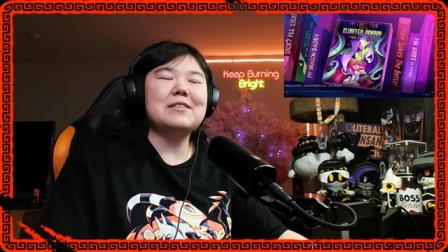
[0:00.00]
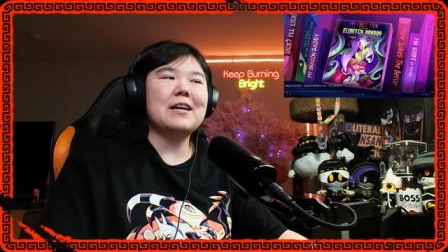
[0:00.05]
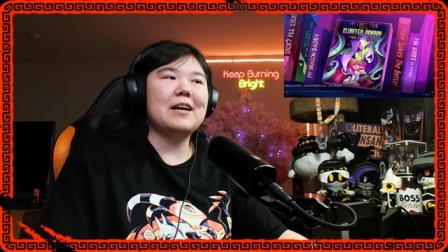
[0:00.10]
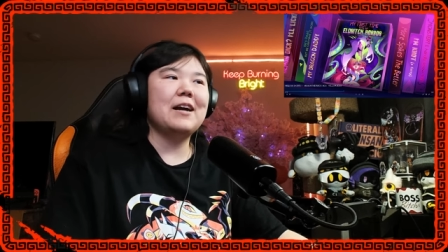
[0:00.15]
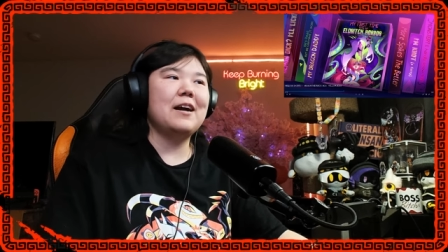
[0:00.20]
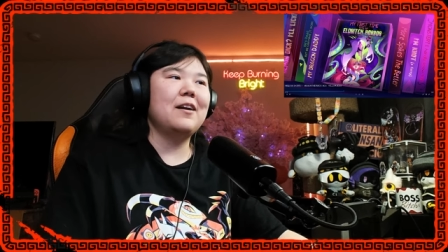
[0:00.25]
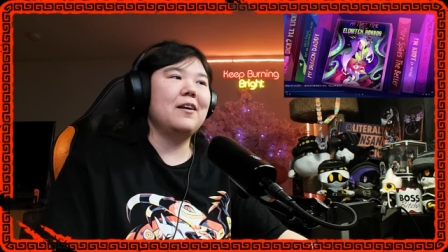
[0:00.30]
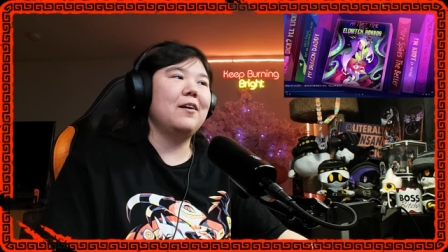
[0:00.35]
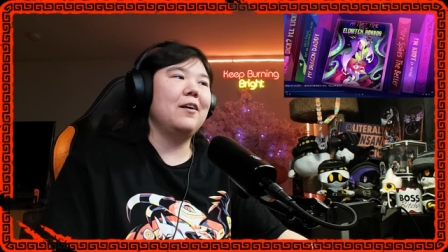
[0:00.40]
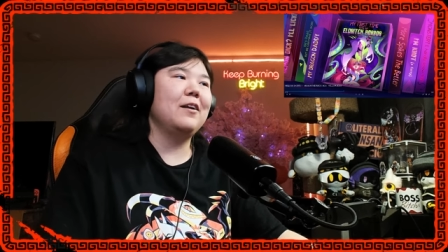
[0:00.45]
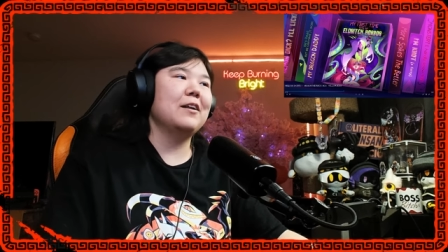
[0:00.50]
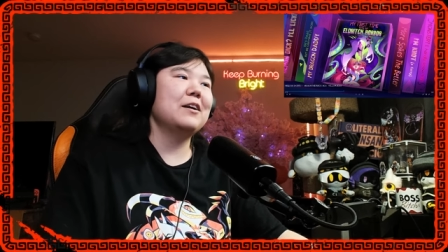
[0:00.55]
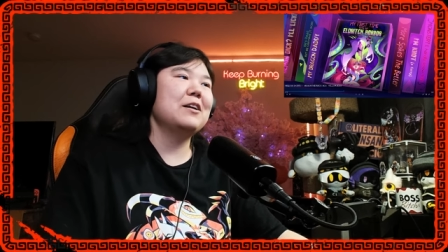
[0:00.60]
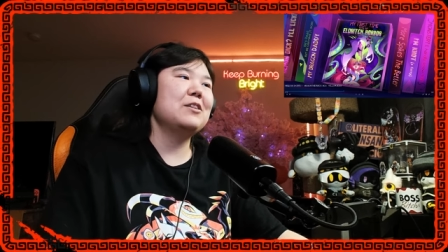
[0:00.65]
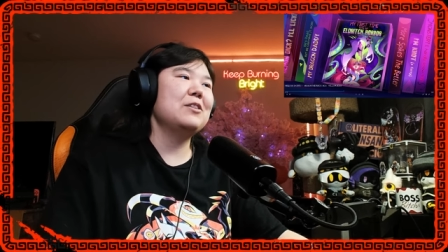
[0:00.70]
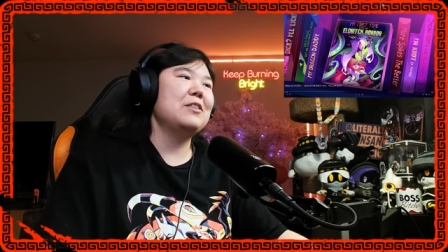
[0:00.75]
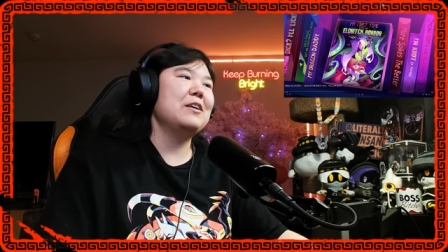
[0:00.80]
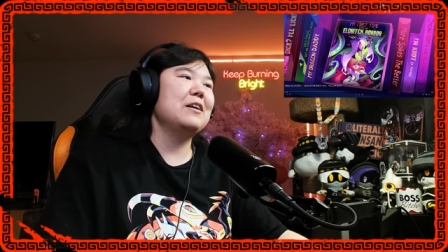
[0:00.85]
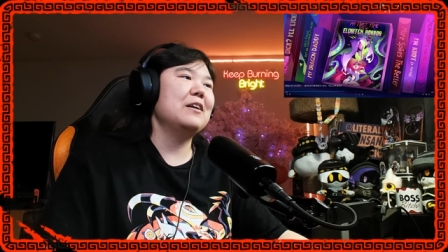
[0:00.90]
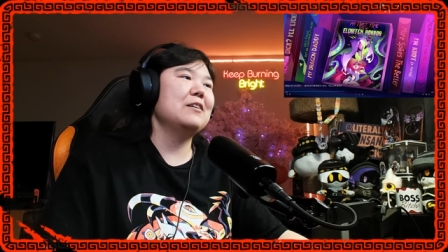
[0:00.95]
that kind of all I
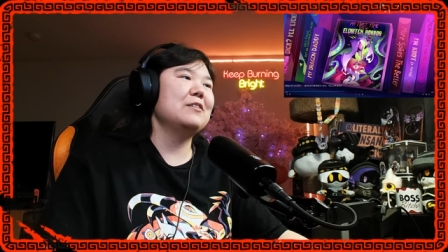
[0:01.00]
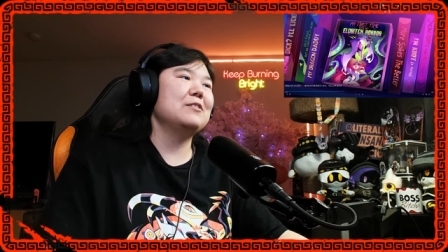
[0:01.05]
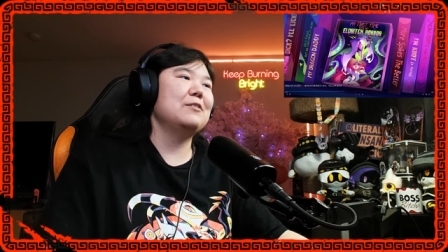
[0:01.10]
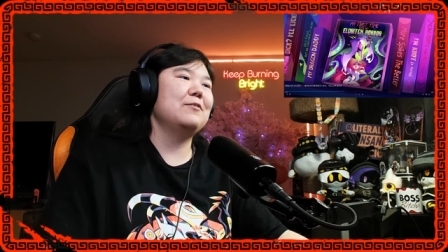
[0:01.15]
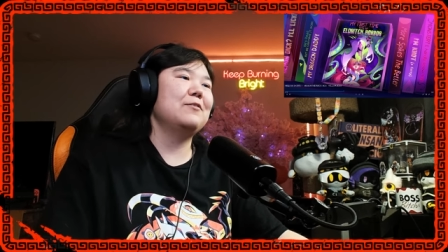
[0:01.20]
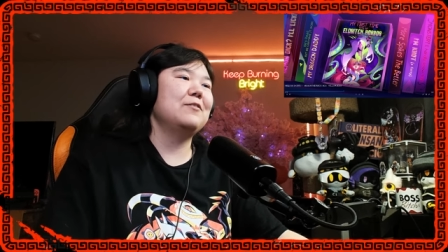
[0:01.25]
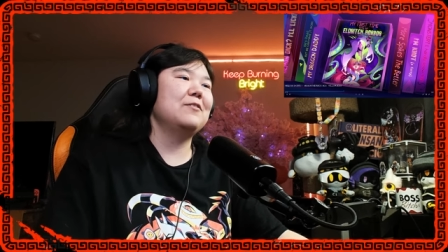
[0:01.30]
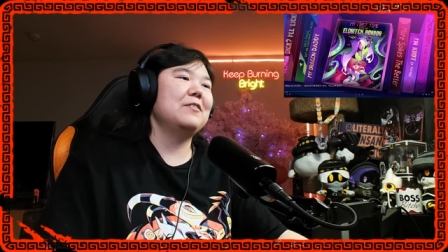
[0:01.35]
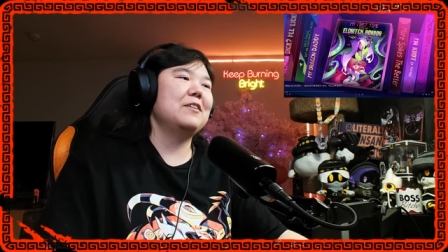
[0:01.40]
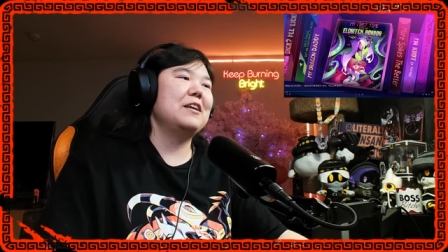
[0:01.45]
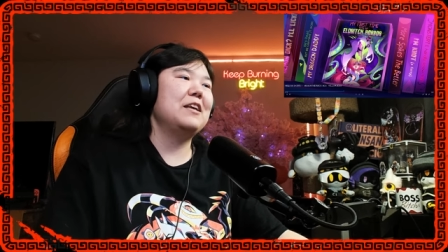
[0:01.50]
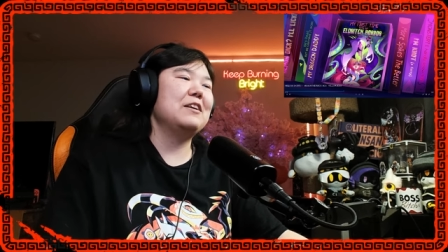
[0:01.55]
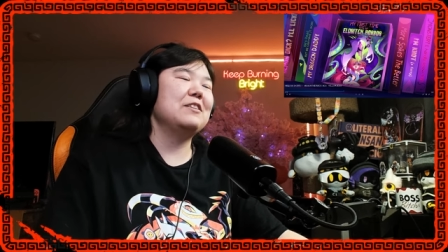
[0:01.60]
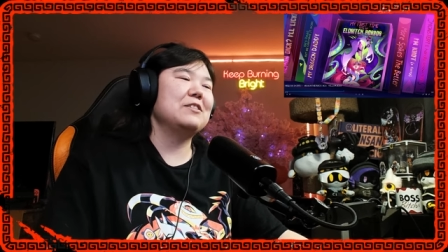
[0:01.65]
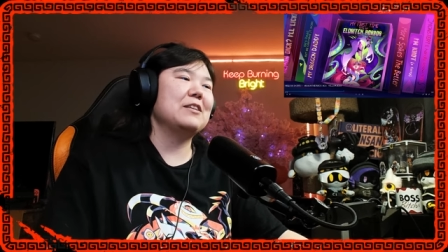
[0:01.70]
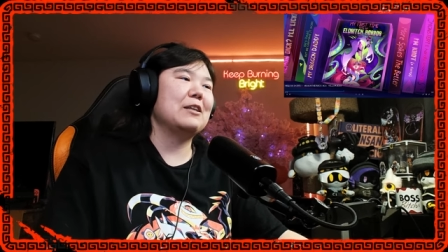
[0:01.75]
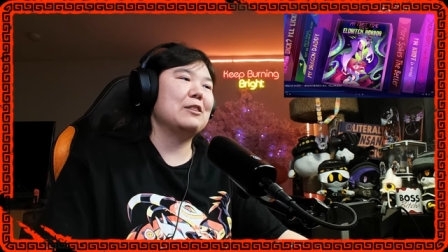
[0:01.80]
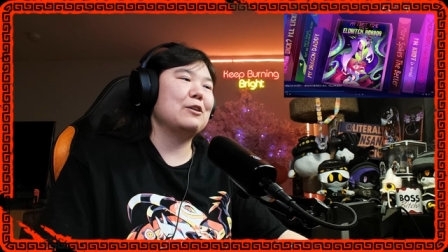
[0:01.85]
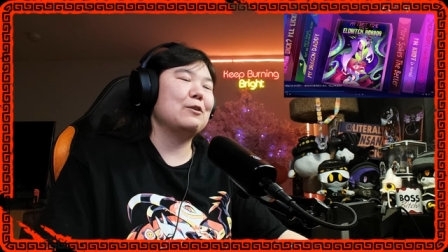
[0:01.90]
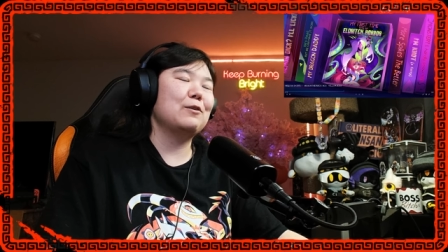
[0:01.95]
can think of
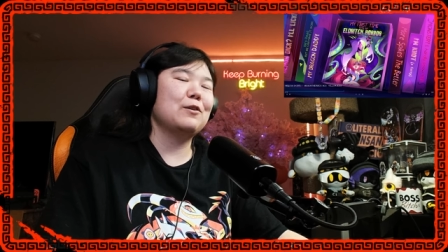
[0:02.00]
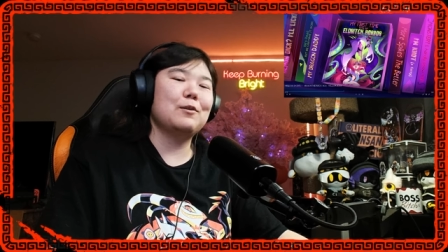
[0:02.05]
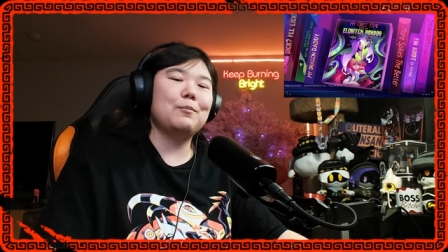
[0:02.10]
is like they're